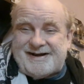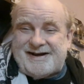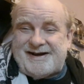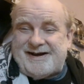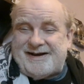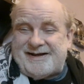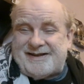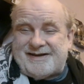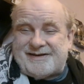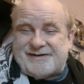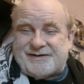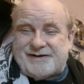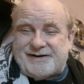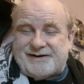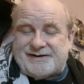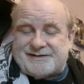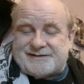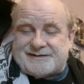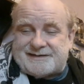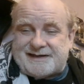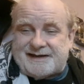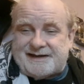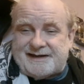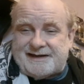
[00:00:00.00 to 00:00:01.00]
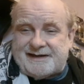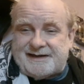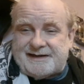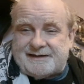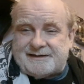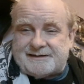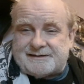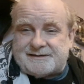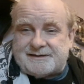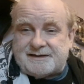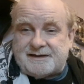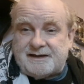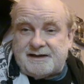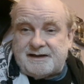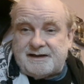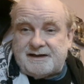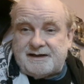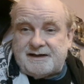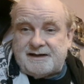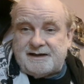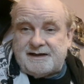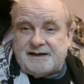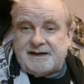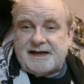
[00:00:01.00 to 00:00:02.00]
All I gotta say is,
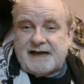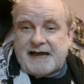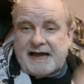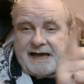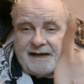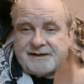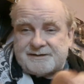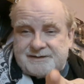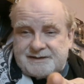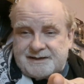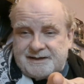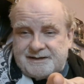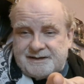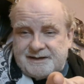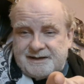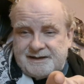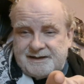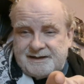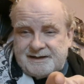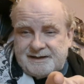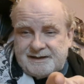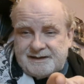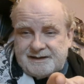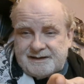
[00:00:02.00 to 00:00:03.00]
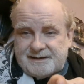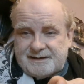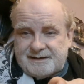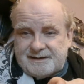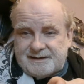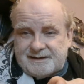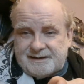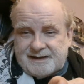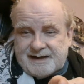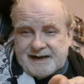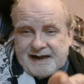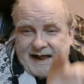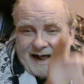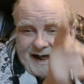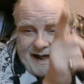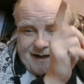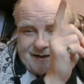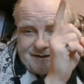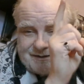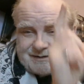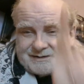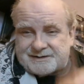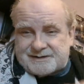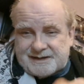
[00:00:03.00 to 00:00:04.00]
I'll see thee
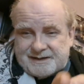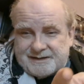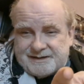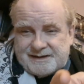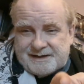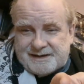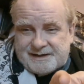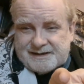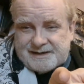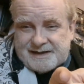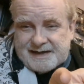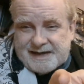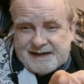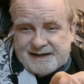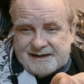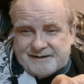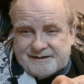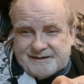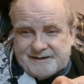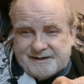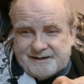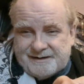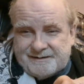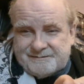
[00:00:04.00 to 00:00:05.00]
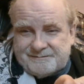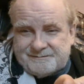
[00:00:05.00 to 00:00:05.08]
again.